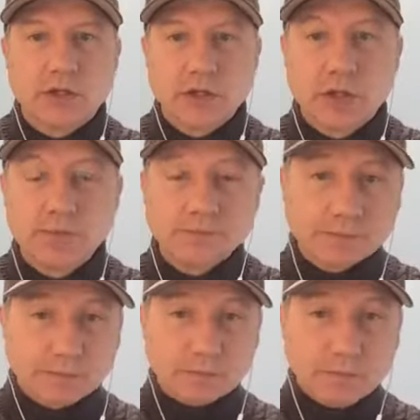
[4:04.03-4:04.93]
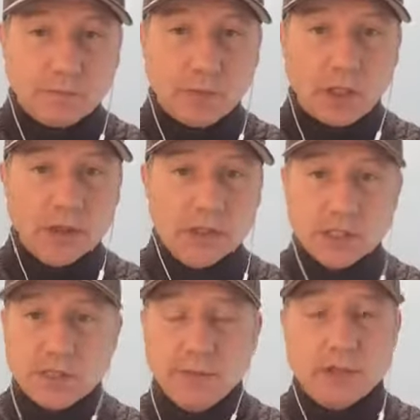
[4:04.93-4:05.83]
So the
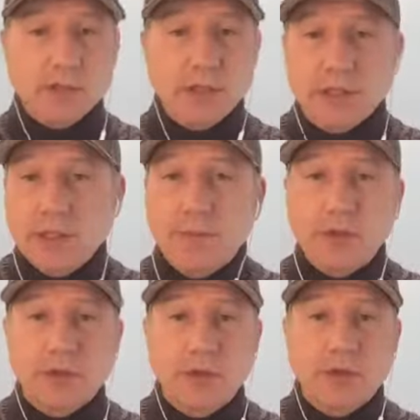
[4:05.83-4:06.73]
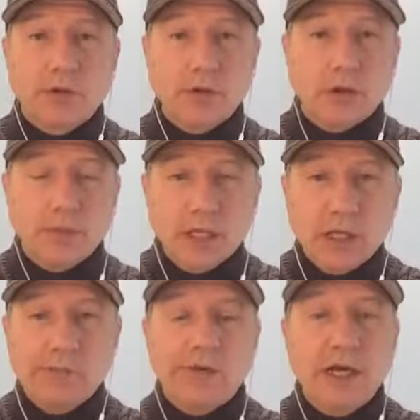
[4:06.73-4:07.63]
system is really simple. You know, you're going to be
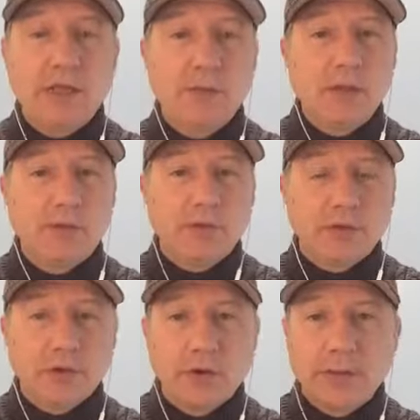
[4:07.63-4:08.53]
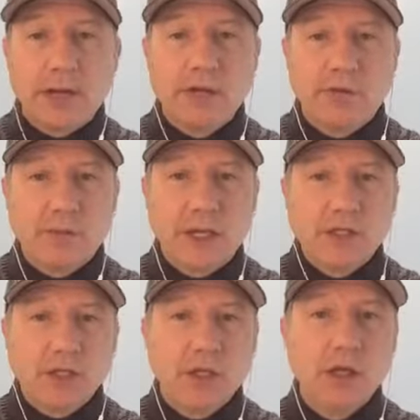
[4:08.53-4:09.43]
inviting people to learn about
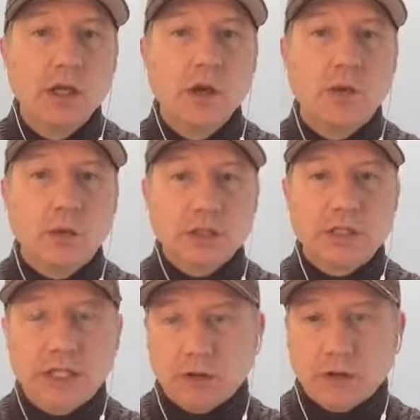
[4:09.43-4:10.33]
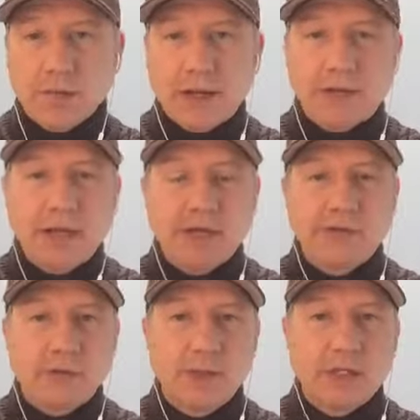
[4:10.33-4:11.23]
information. Once they learn about that
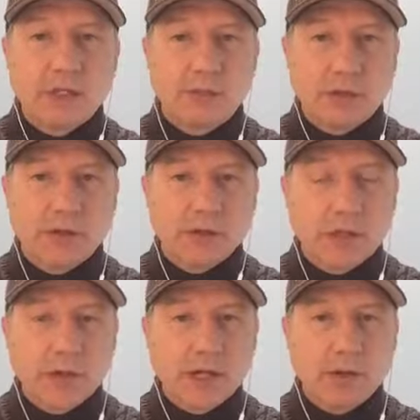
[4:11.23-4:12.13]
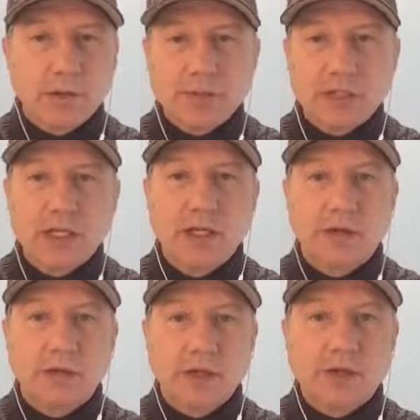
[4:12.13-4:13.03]
information, whether it's going on the website
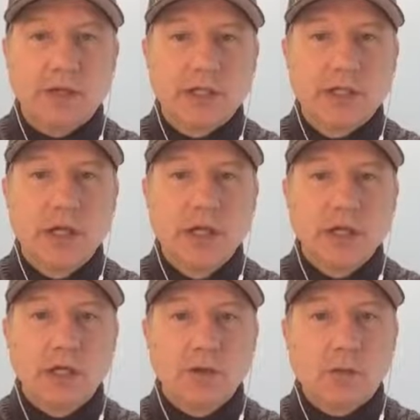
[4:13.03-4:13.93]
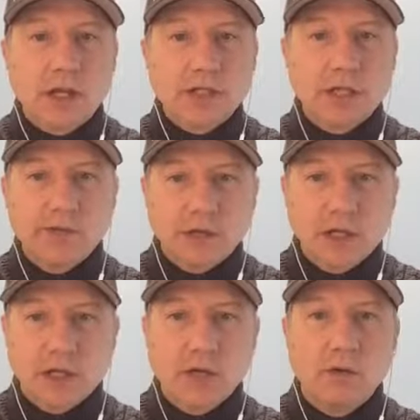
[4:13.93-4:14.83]
or whether it's you know watching a
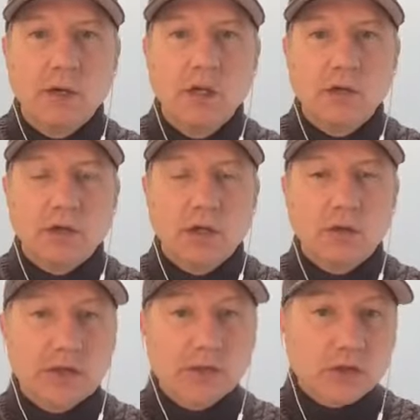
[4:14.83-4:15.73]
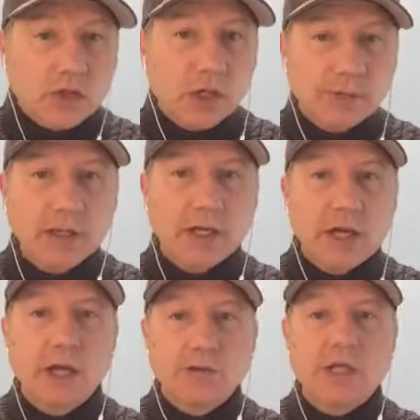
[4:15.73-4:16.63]
video, you know, then there's going to be a
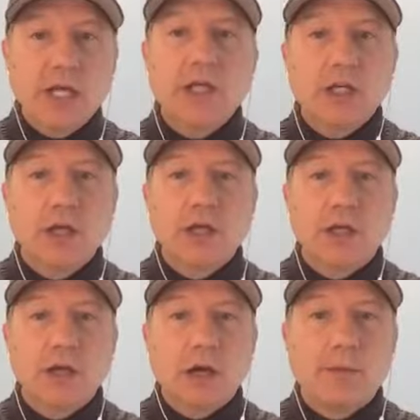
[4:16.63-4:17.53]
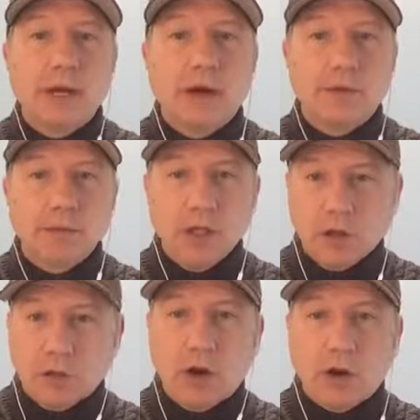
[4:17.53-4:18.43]
conversation about, you
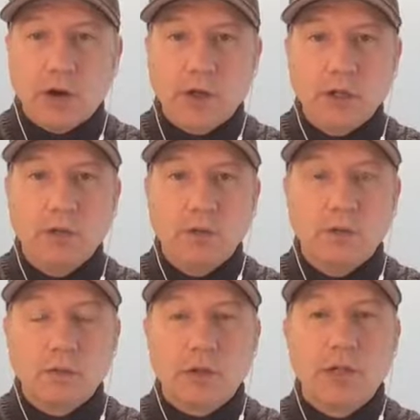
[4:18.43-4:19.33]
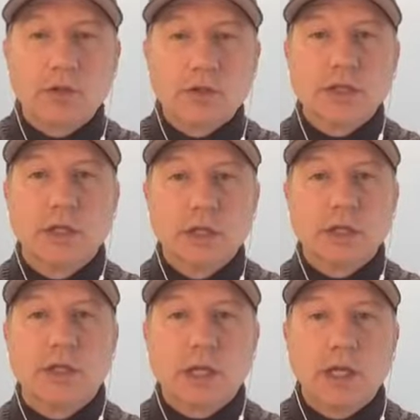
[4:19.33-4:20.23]
know, are you interested
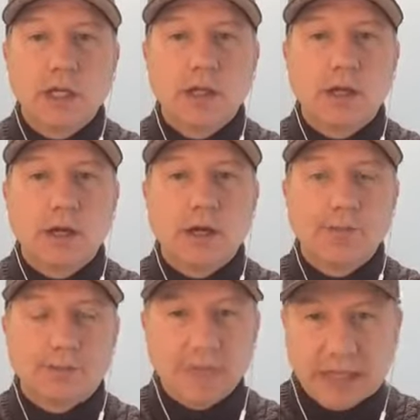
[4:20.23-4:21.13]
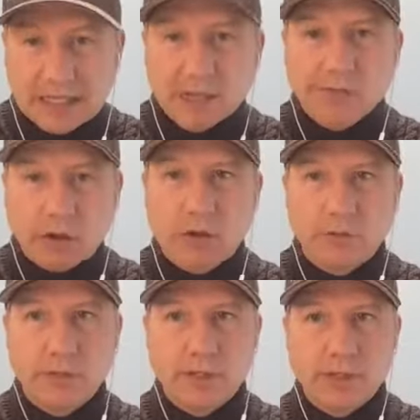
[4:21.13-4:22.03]
in in um, being
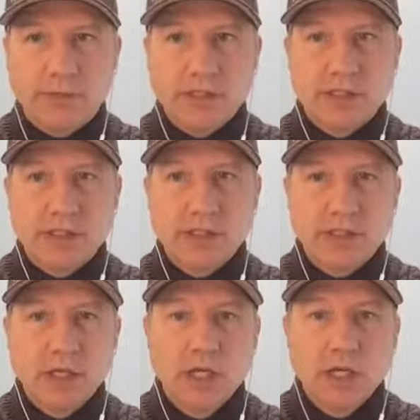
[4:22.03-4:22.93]
involved with this business?